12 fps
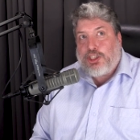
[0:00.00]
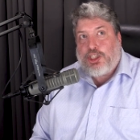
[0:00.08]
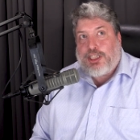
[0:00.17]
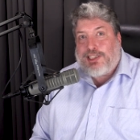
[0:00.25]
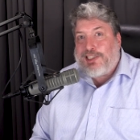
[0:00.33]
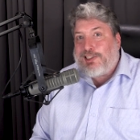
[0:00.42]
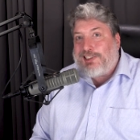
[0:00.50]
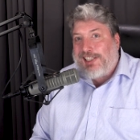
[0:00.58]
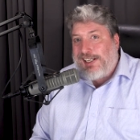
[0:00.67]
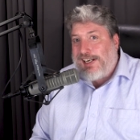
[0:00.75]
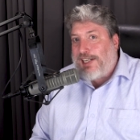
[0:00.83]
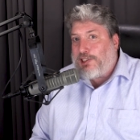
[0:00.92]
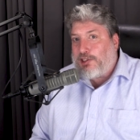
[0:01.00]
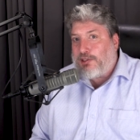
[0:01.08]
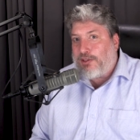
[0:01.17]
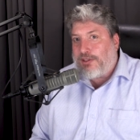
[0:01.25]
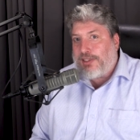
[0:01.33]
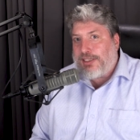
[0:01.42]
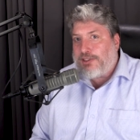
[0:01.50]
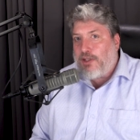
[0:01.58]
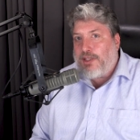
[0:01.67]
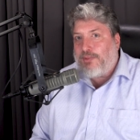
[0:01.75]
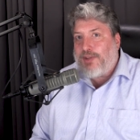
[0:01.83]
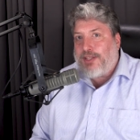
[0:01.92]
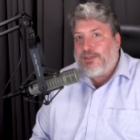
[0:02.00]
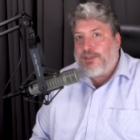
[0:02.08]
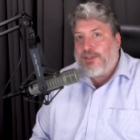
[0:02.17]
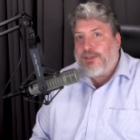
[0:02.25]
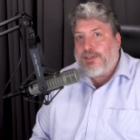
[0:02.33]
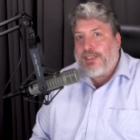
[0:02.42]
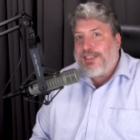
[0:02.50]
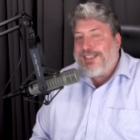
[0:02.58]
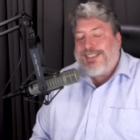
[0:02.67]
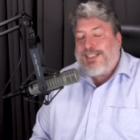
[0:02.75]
Jesus' teenage story. It's only found in Luke.